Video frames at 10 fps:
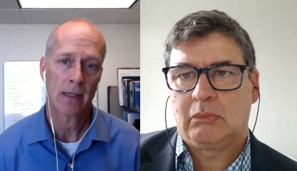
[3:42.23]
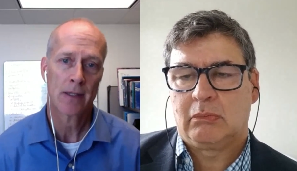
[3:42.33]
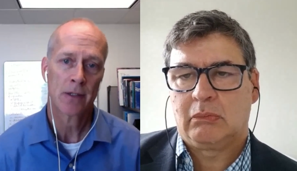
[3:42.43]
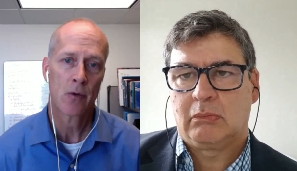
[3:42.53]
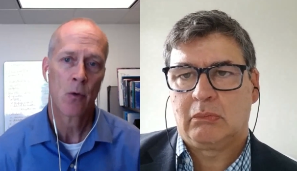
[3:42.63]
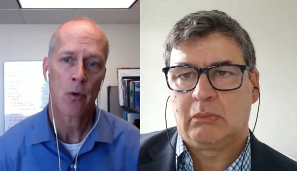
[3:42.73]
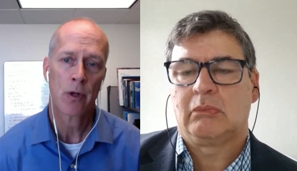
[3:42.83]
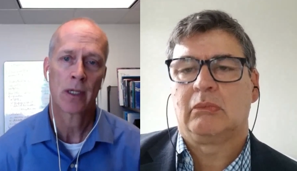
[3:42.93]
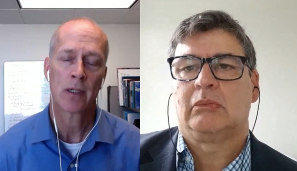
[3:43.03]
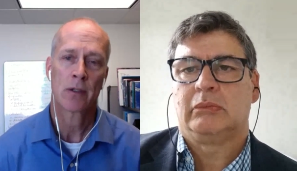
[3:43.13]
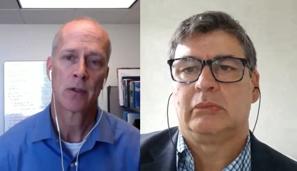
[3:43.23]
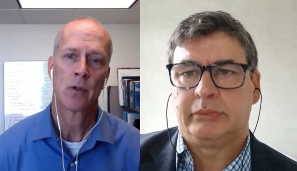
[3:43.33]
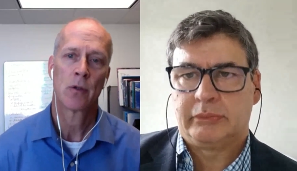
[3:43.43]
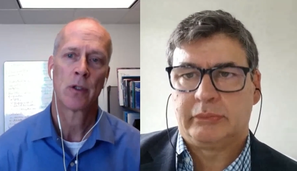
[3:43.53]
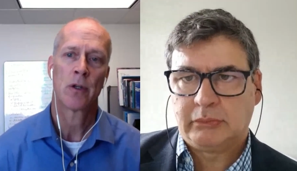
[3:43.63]
Speaker 1: That's according
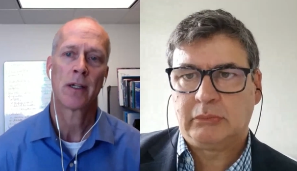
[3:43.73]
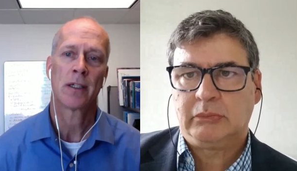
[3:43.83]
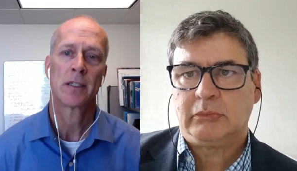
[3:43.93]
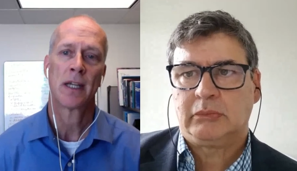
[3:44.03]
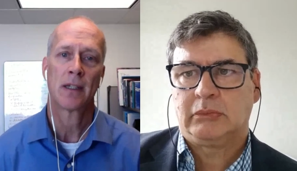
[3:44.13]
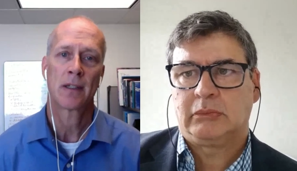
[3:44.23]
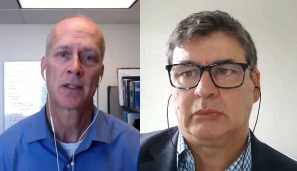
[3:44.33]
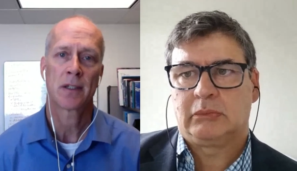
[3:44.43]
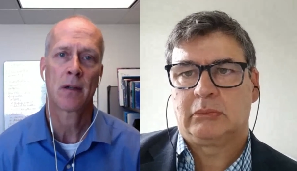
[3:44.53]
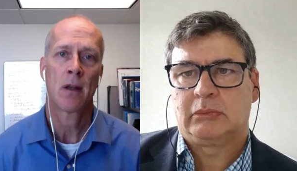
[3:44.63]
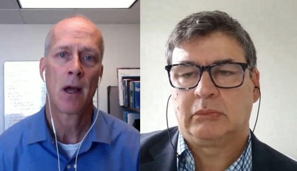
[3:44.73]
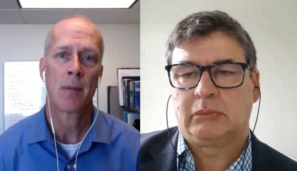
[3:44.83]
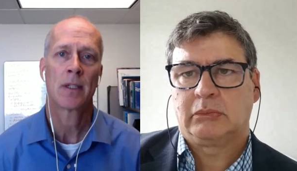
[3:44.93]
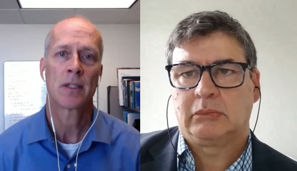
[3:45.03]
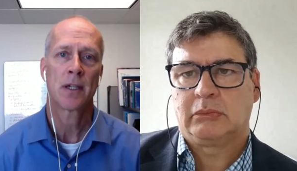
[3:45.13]
to the United States
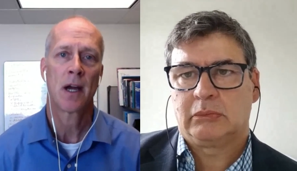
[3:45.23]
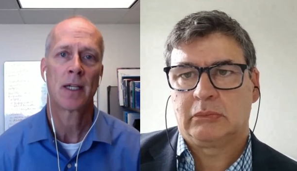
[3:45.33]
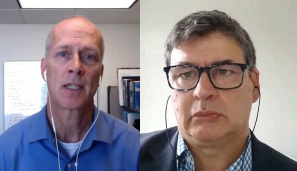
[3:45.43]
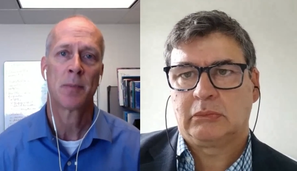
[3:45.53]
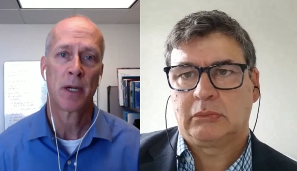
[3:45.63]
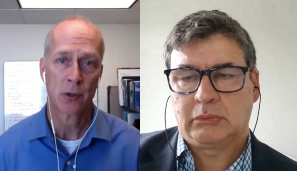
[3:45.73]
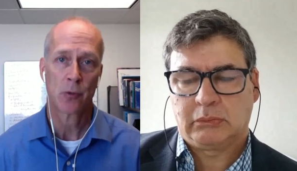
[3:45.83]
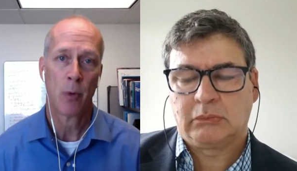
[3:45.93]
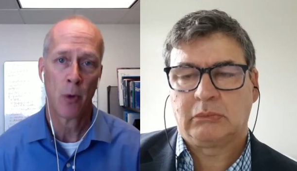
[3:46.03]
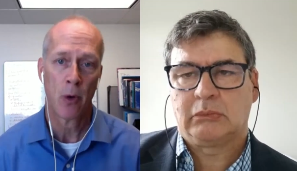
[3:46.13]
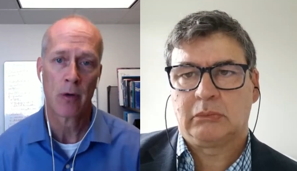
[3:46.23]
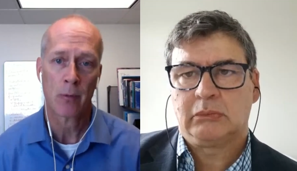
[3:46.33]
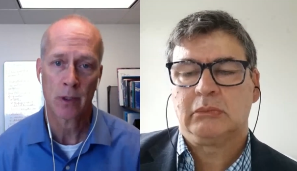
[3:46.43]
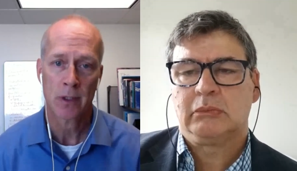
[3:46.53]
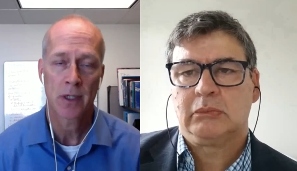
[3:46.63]
Climate Science Special Report,
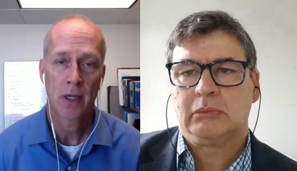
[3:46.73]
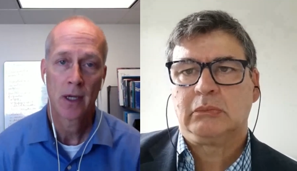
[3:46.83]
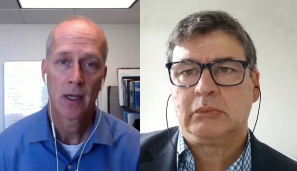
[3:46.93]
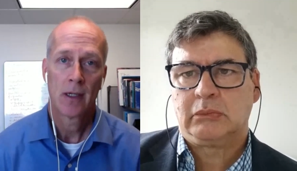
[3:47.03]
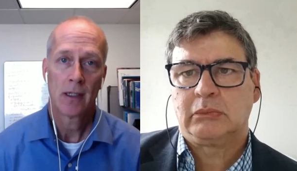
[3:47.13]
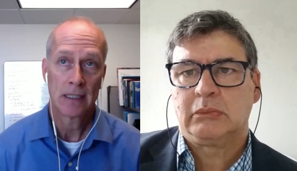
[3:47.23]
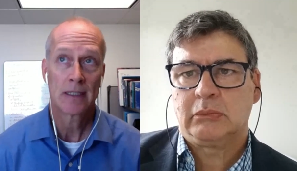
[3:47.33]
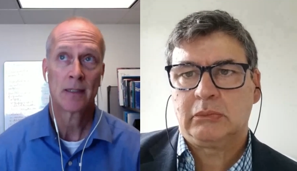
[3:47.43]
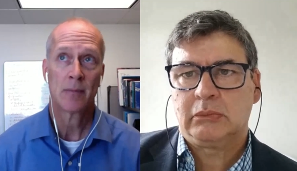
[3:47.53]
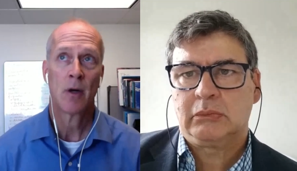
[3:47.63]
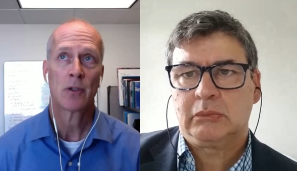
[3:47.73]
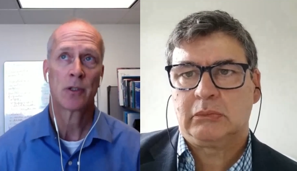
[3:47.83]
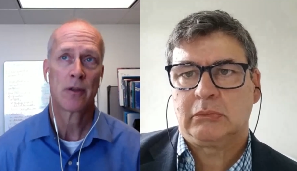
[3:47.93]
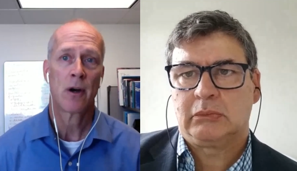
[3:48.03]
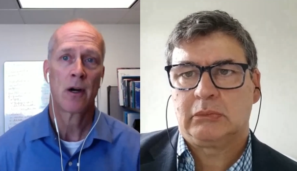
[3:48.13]
which is the most
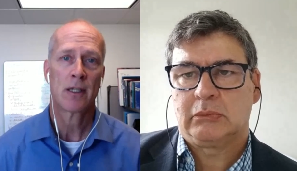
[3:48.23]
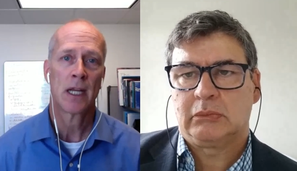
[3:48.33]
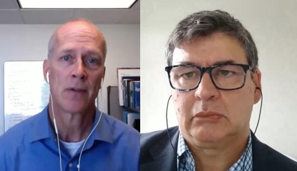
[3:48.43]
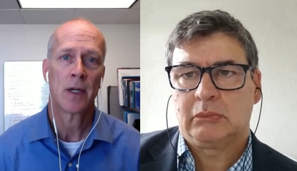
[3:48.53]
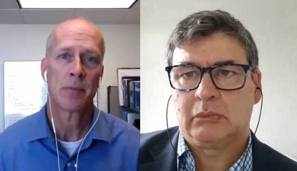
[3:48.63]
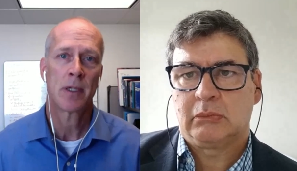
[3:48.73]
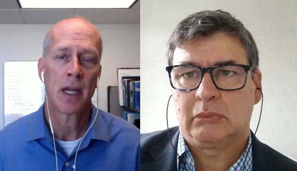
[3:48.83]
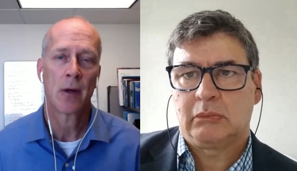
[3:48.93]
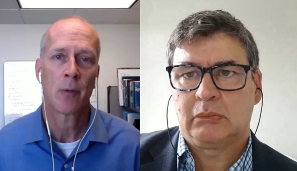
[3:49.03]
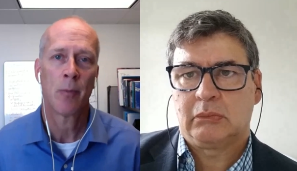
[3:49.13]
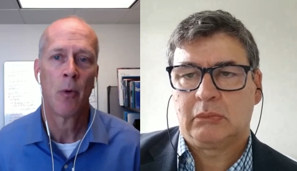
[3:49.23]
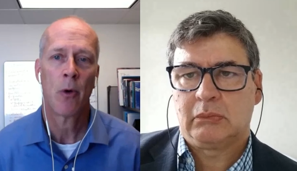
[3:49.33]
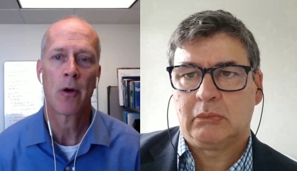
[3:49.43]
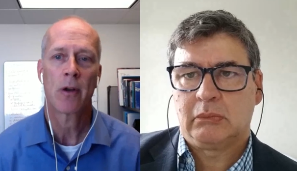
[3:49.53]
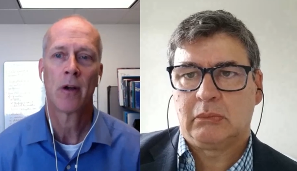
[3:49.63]
authoritative and up to date
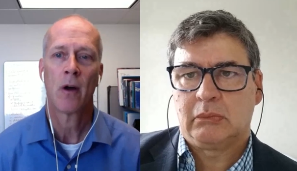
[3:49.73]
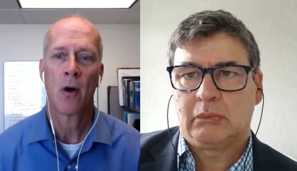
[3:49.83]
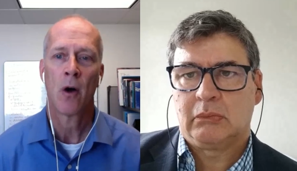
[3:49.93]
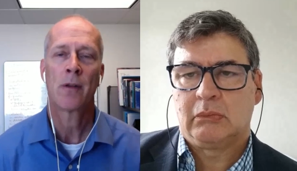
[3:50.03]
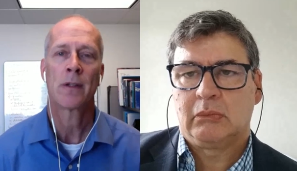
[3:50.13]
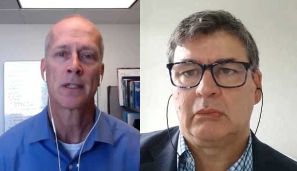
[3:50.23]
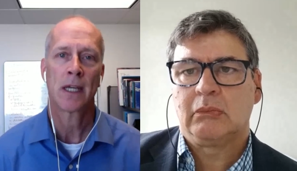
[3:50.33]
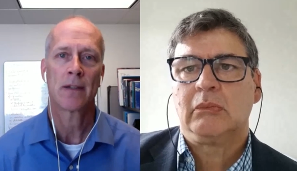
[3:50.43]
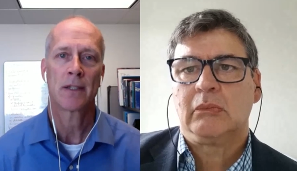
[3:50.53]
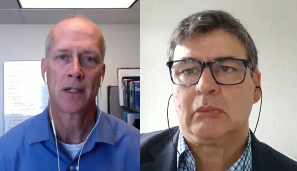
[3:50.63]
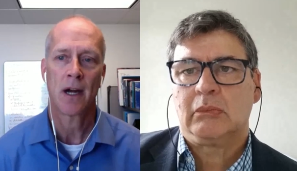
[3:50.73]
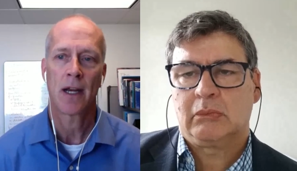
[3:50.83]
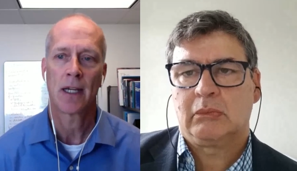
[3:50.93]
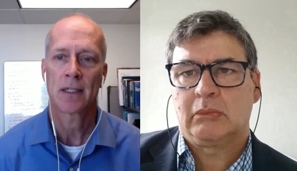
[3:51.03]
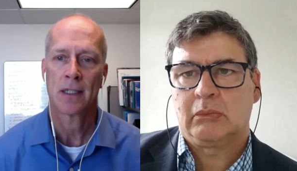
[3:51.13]
report on the state of the
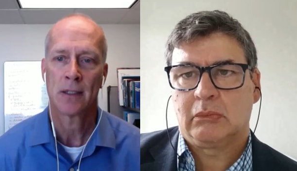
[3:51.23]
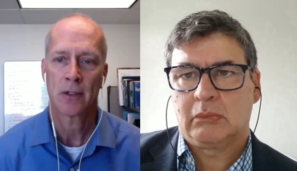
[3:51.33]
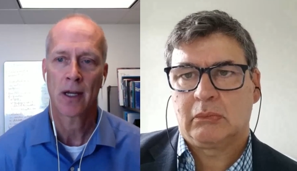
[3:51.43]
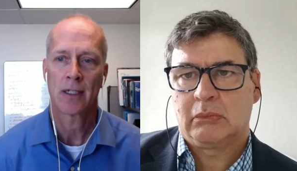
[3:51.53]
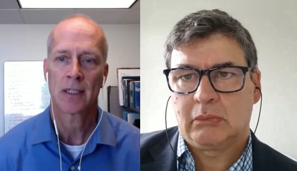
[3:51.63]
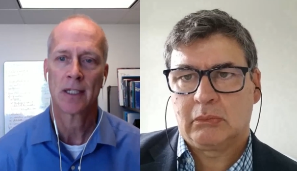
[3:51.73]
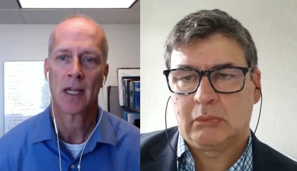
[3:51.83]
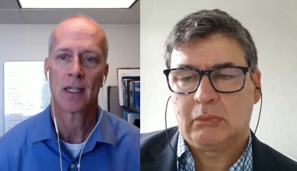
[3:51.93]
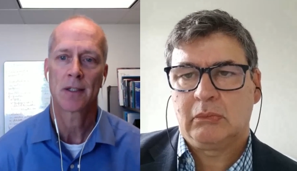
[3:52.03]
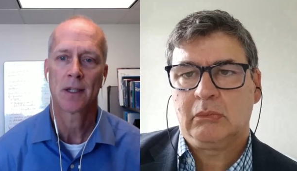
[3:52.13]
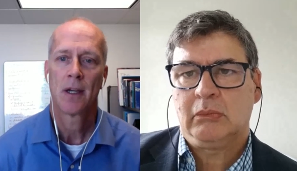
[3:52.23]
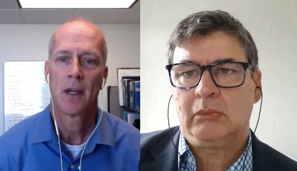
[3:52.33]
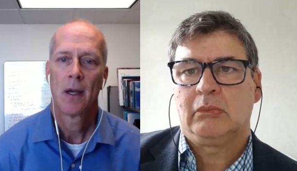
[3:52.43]
science in the United States.